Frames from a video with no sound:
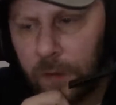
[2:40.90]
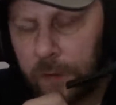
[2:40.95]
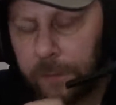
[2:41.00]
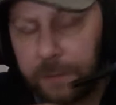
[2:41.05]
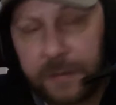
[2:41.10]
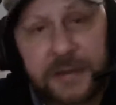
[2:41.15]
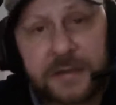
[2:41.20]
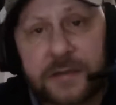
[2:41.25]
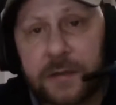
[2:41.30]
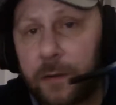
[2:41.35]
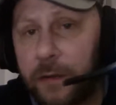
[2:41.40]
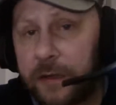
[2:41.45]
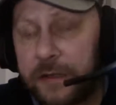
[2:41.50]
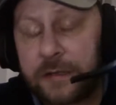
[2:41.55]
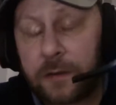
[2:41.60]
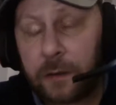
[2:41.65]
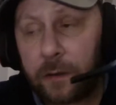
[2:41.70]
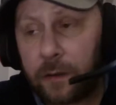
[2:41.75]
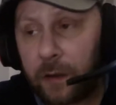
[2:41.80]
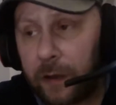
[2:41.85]
but it's not
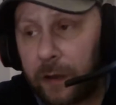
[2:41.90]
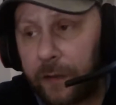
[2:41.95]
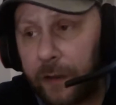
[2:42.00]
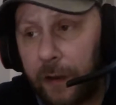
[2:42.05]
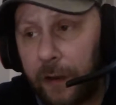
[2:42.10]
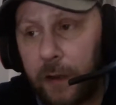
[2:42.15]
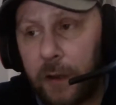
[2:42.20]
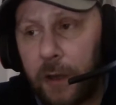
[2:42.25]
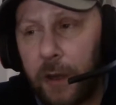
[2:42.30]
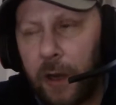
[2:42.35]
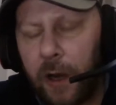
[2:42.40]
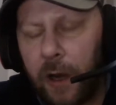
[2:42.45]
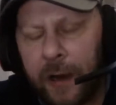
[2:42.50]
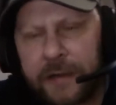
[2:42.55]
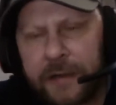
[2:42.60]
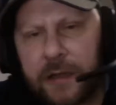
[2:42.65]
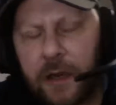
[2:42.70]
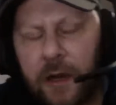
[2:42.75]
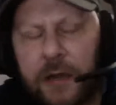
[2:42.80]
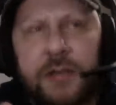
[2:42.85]
like that.
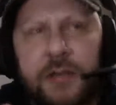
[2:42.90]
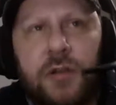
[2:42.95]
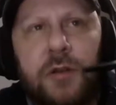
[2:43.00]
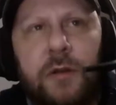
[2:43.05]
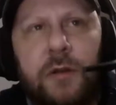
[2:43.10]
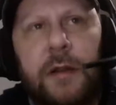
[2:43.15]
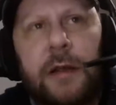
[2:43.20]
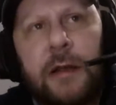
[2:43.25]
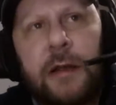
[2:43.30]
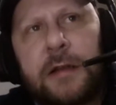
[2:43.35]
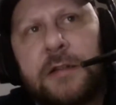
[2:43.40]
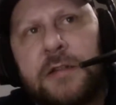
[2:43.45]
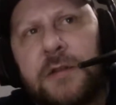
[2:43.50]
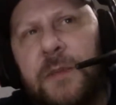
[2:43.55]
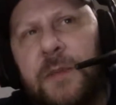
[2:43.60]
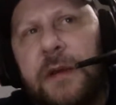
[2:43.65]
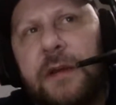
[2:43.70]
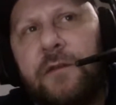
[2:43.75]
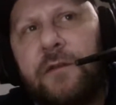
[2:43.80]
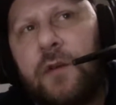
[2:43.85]
I took the
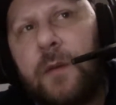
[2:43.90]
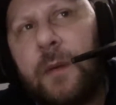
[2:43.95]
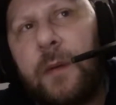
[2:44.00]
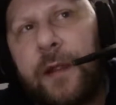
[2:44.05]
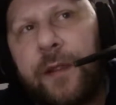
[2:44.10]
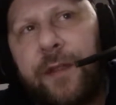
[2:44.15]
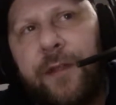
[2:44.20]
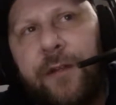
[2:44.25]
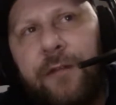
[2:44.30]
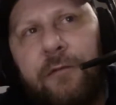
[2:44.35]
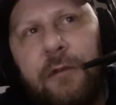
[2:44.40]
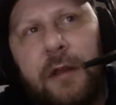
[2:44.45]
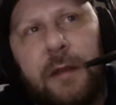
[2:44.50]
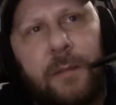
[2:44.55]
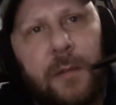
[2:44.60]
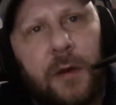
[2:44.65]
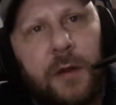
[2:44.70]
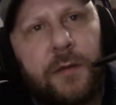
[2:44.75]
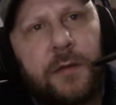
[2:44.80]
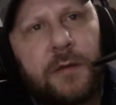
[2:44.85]
olanzapine for about 3
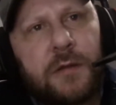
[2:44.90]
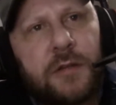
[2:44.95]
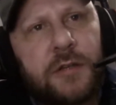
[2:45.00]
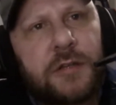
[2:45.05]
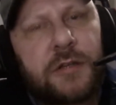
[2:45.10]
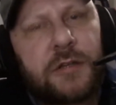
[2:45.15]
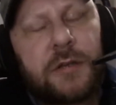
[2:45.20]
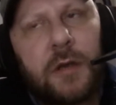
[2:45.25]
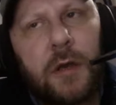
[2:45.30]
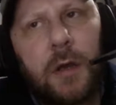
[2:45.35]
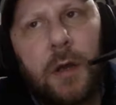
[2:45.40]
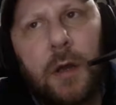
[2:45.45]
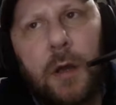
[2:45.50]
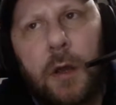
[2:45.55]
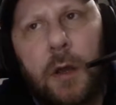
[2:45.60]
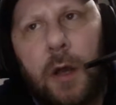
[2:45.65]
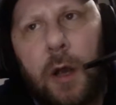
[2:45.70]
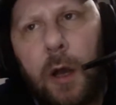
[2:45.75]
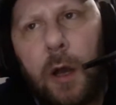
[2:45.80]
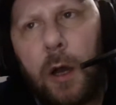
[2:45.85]
months,
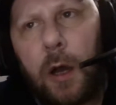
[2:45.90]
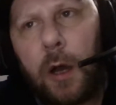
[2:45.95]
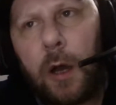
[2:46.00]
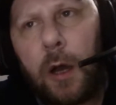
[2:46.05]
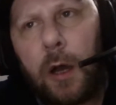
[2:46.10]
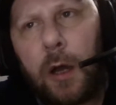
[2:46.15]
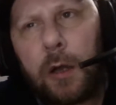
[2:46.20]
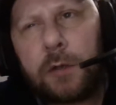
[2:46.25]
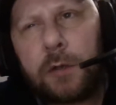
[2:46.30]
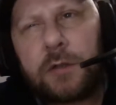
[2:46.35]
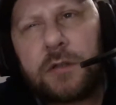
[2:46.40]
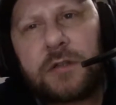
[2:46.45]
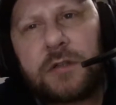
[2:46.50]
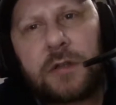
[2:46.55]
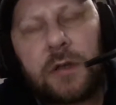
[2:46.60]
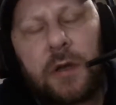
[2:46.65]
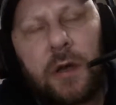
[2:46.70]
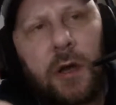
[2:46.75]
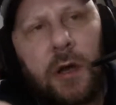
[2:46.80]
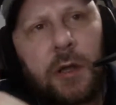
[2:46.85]
and
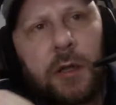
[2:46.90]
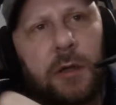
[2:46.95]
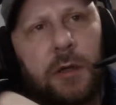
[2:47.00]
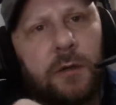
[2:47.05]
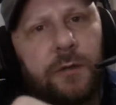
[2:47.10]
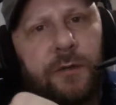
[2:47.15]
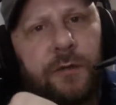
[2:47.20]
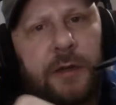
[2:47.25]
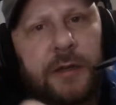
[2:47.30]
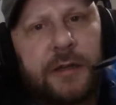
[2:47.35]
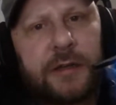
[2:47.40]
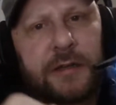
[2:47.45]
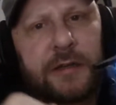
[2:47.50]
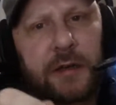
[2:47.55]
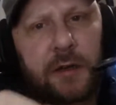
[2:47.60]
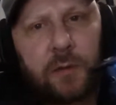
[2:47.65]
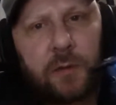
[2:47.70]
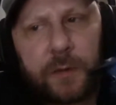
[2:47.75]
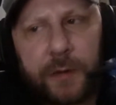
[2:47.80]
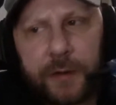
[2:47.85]
I couldn't really
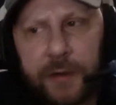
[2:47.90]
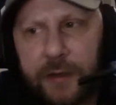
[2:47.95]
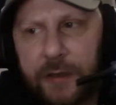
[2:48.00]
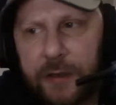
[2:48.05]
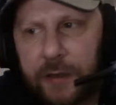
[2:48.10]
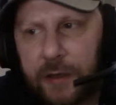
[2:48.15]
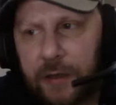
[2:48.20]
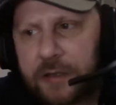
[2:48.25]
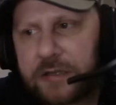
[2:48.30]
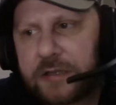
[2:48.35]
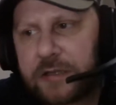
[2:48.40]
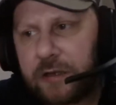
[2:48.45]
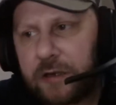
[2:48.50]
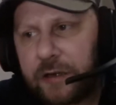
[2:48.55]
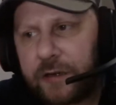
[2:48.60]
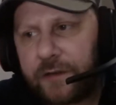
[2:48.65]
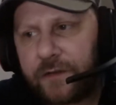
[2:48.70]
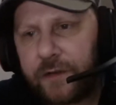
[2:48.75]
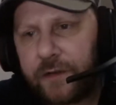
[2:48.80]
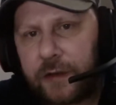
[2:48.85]
deal with the
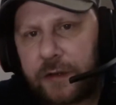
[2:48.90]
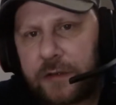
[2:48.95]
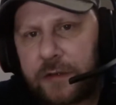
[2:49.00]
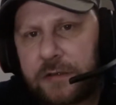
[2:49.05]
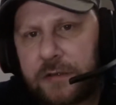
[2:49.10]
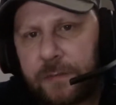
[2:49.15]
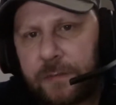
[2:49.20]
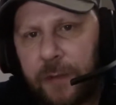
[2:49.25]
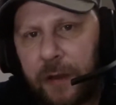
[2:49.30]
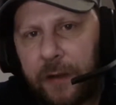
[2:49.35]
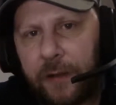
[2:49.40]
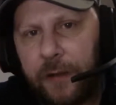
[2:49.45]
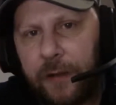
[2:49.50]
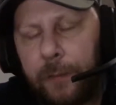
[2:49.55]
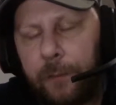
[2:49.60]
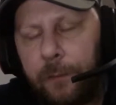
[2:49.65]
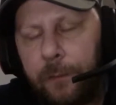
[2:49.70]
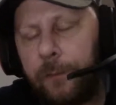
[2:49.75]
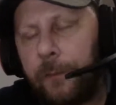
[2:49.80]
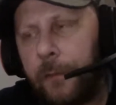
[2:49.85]
side effects back
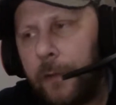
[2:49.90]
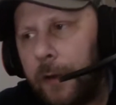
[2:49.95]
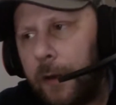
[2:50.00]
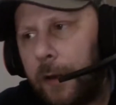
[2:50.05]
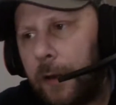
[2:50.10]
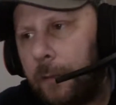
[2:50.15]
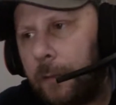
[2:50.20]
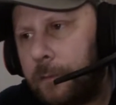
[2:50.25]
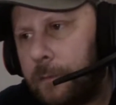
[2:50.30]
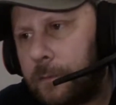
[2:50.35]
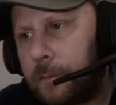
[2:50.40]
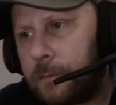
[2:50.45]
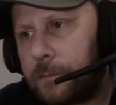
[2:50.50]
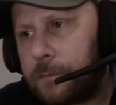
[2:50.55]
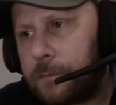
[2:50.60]
then. Um,